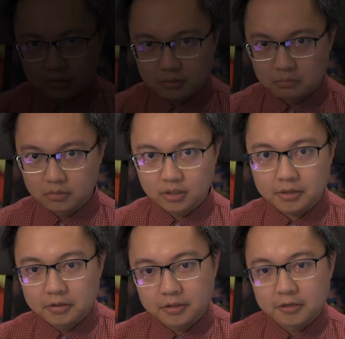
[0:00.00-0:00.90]

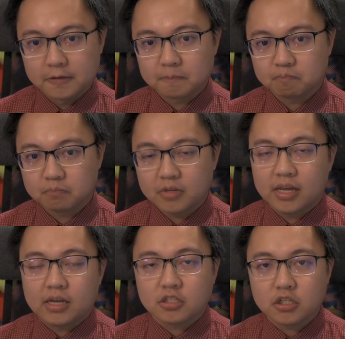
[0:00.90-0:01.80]
blood thinner,
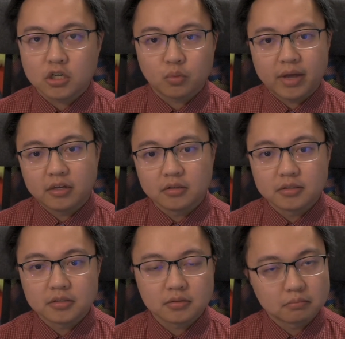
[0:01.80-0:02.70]

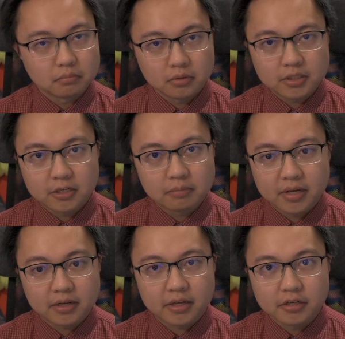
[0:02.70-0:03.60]
anticoagulant, bleeding
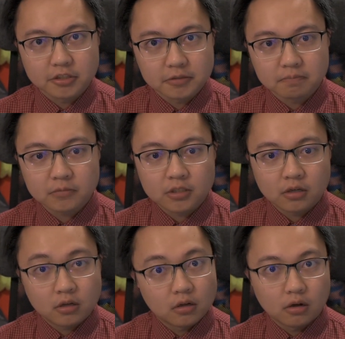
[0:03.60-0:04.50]
medication.
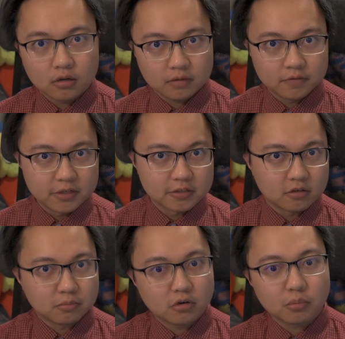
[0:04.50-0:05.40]
All of these are
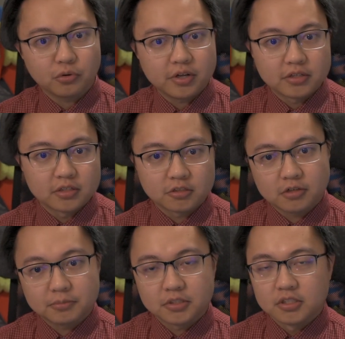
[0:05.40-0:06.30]
appropriate
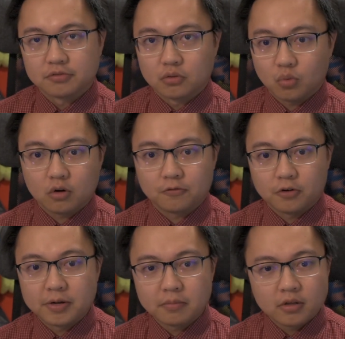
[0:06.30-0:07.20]
descriptions for
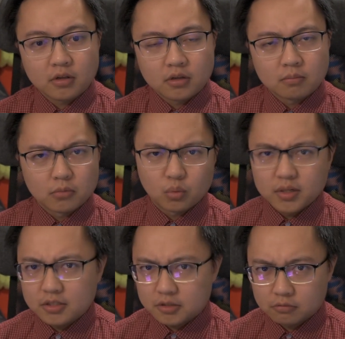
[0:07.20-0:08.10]
warfarin, but what
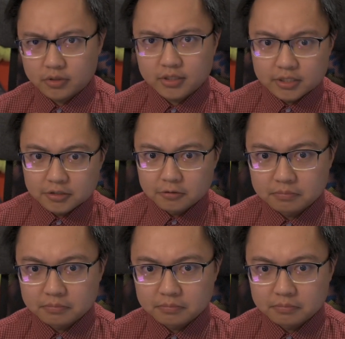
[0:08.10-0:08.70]
does it really do?